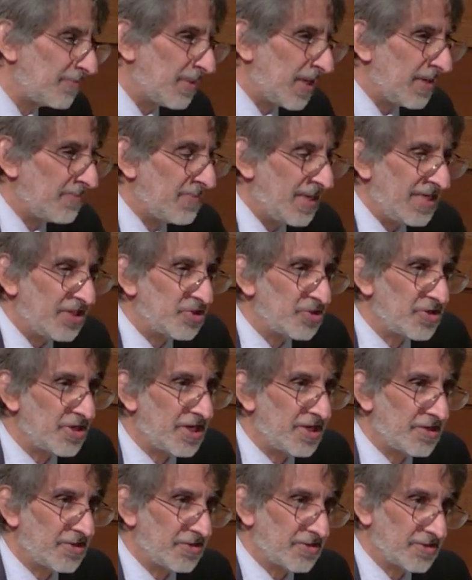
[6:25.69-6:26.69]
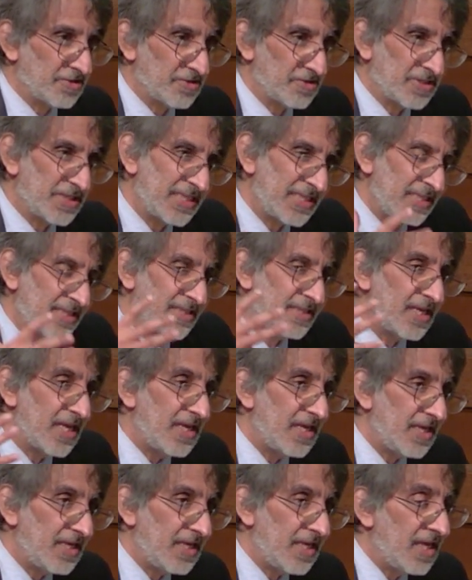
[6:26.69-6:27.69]
my major characters. This is
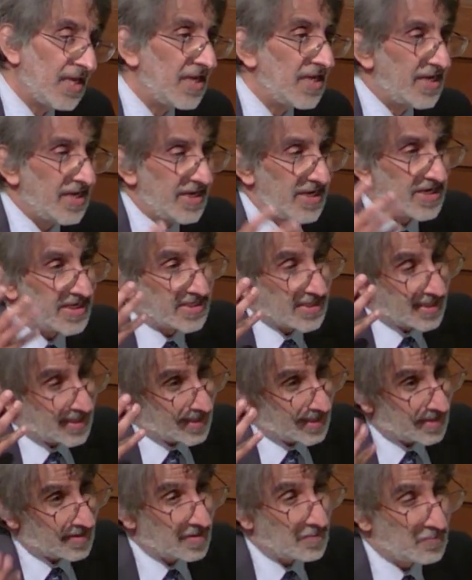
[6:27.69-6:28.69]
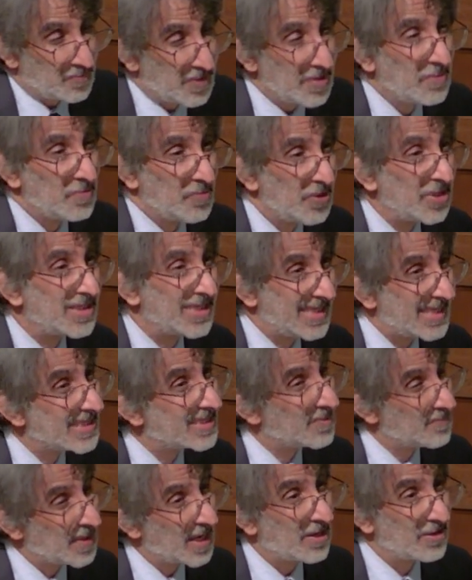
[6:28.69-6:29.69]
it, the the book is
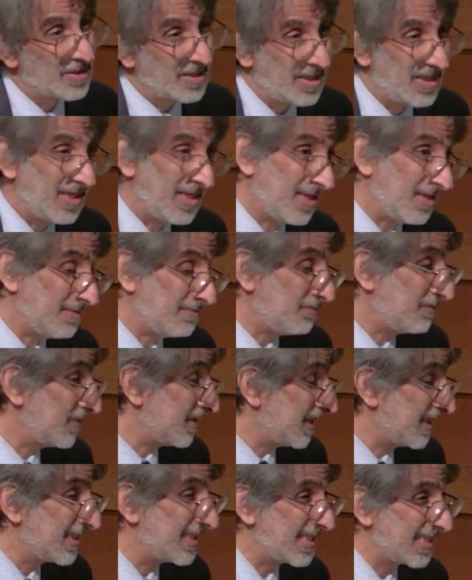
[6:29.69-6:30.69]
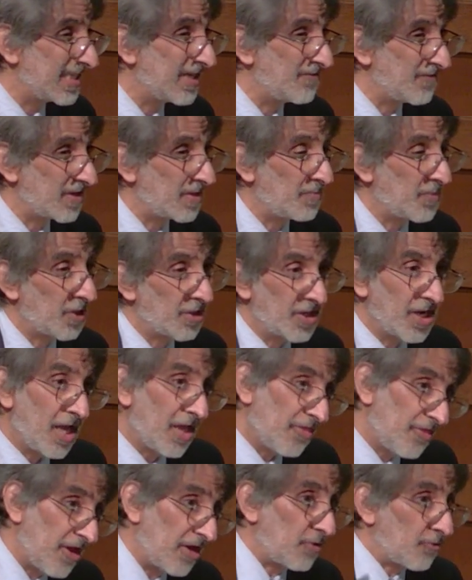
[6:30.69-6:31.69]
about in significant part
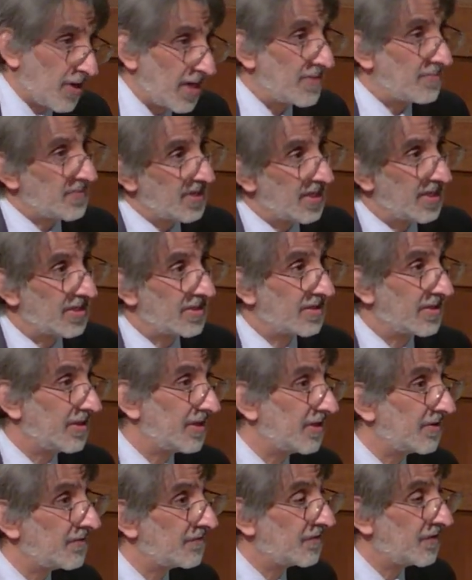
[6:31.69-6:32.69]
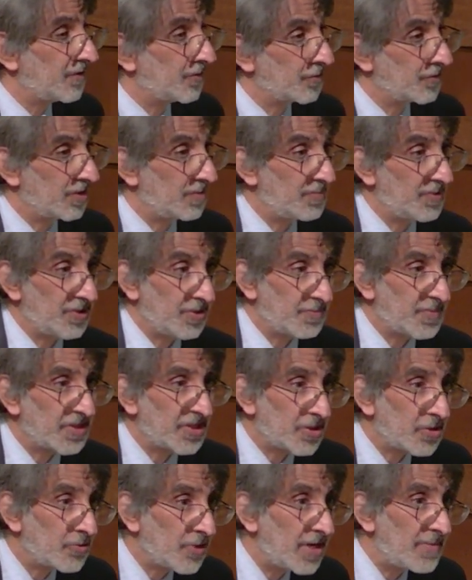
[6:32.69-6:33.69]
the great men of the early period, but
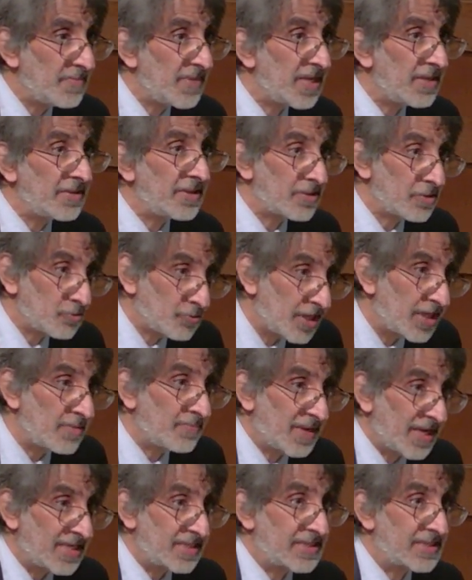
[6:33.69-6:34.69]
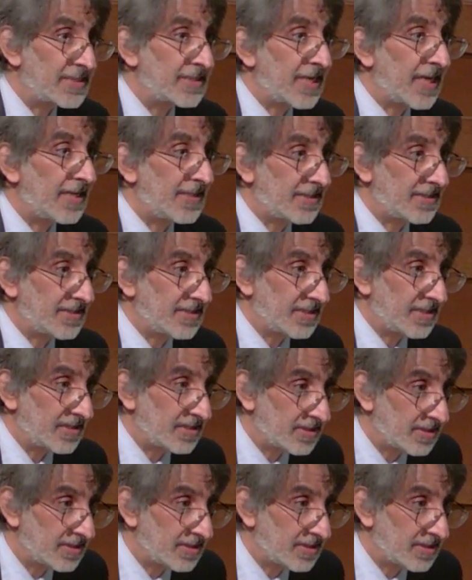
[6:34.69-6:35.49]
they're great men created by a society